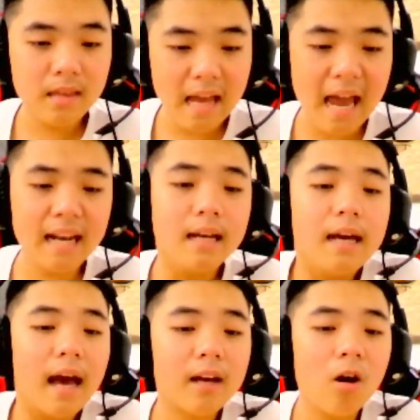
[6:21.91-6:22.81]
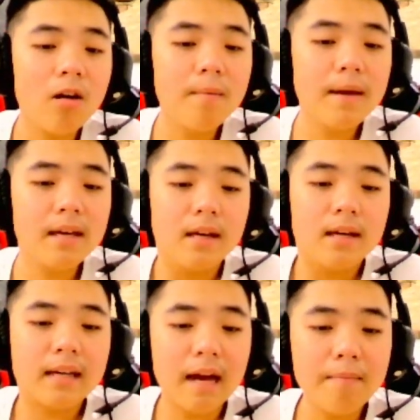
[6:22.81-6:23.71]
And economy
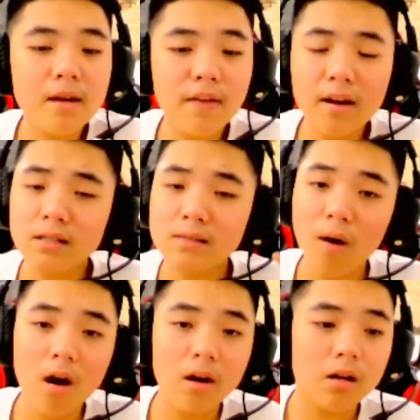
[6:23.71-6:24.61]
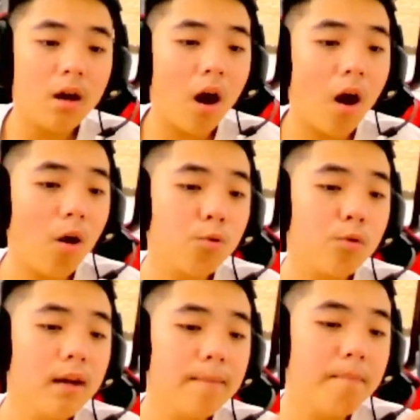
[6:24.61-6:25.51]
can be very small or
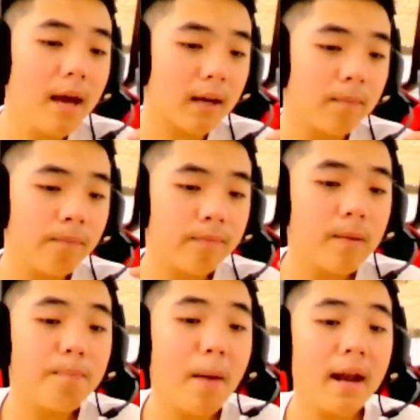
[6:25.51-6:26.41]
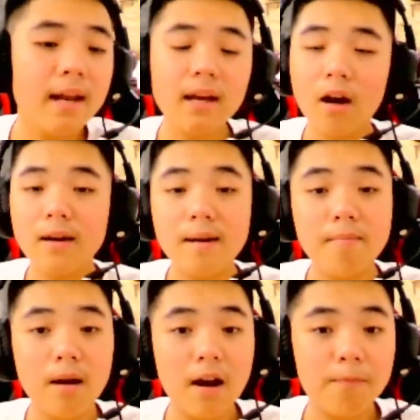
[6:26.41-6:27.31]
really big depending on the
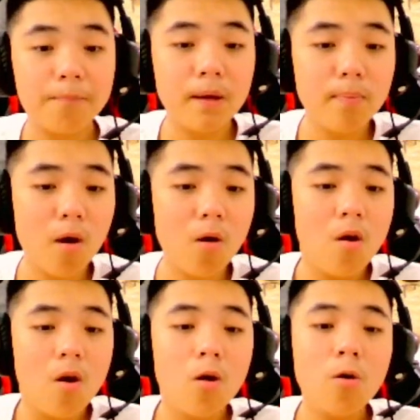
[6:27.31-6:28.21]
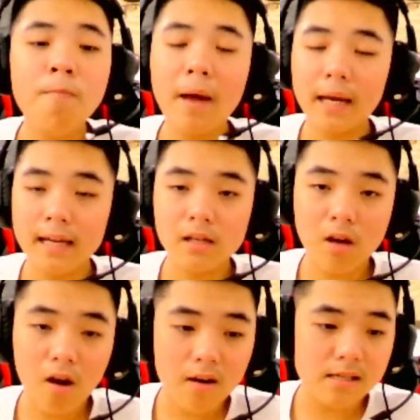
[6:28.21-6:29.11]
number of people who making
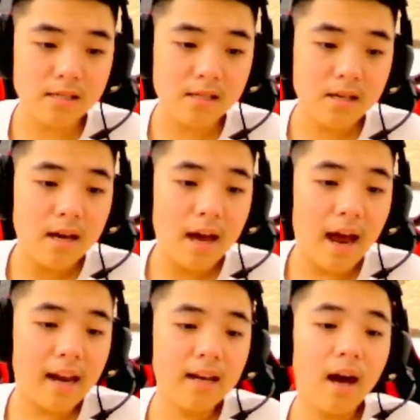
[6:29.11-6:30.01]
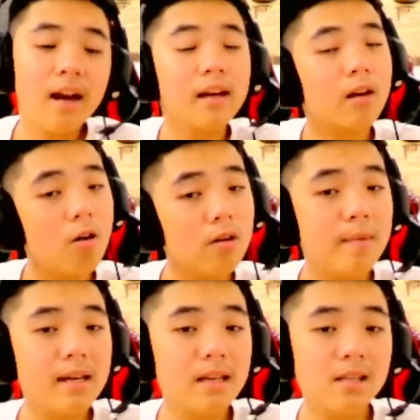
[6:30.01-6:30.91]
choice. And an
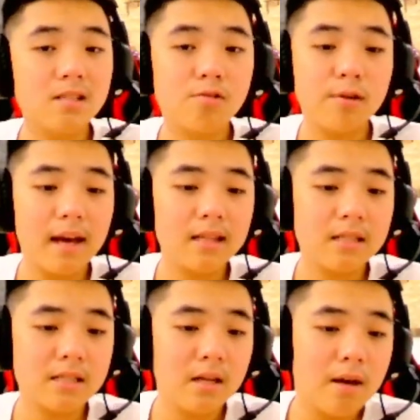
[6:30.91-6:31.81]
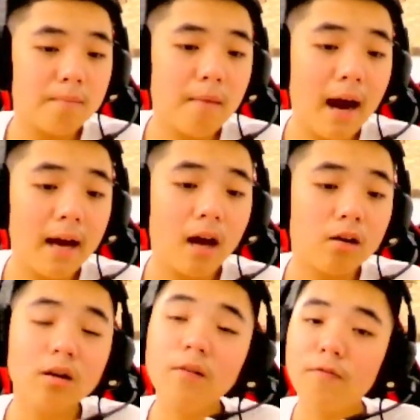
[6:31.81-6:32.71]
economy is created by a
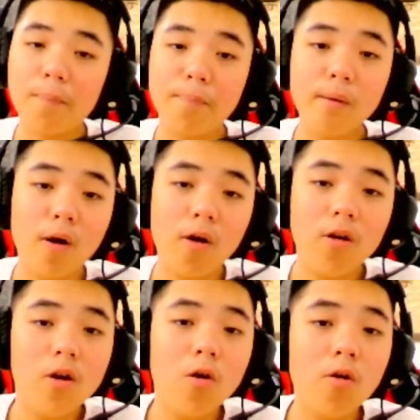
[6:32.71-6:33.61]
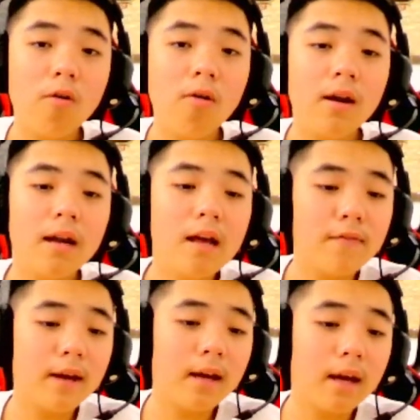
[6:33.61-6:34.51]
group of people who
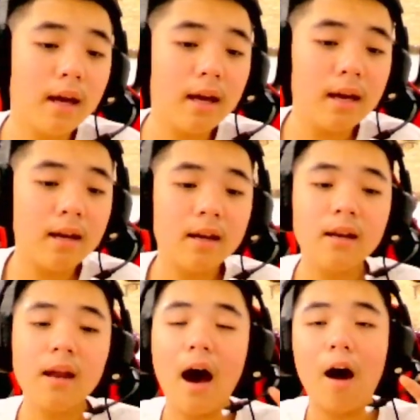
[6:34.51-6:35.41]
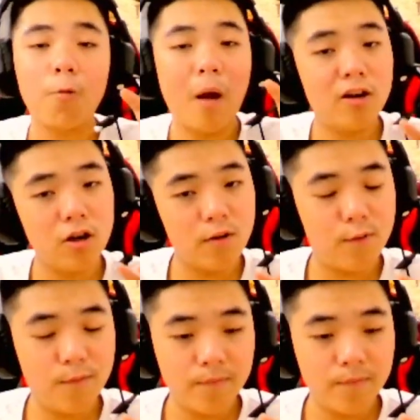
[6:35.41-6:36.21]
living in uh, one roof.